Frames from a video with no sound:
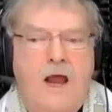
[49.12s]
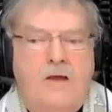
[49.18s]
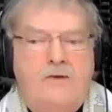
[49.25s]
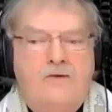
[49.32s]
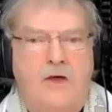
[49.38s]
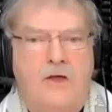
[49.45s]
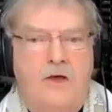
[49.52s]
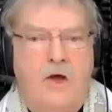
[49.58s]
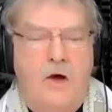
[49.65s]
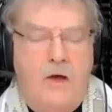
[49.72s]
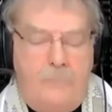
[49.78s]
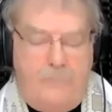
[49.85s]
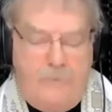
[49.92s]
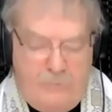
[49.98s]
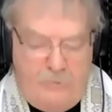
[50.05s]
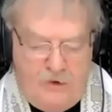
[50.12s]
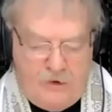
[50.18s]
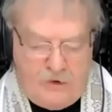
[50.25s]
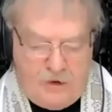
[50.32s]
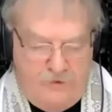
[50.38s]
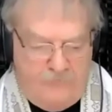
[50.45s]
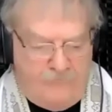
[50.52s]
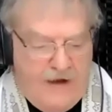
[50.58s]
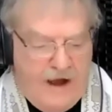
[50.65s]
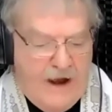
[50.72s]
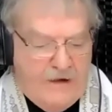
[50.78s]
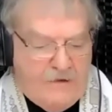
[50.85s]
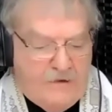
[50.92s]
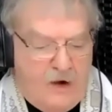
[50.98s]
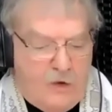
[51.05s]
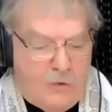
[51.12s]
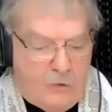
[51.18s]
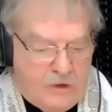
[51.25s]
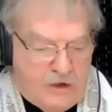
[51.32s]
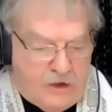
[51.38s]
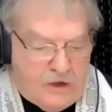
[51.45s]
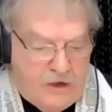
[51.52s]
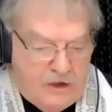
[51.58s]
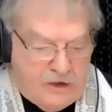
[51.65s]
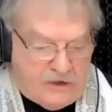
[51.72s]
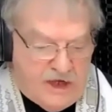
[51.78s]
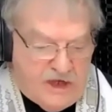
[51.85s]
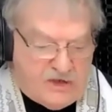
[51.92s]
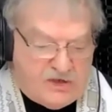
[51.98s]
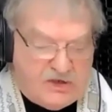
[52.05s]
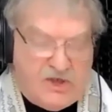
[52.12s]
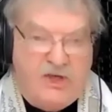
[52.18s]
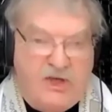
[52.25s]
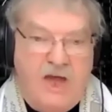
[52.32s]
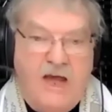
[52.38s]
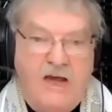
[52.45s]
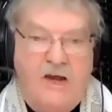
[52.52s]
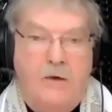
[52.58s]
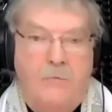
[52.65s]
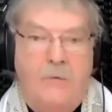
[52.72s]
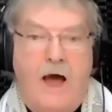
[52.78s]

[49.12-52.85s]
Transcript: So the only people you're going to find that are really going to teach the kingdom,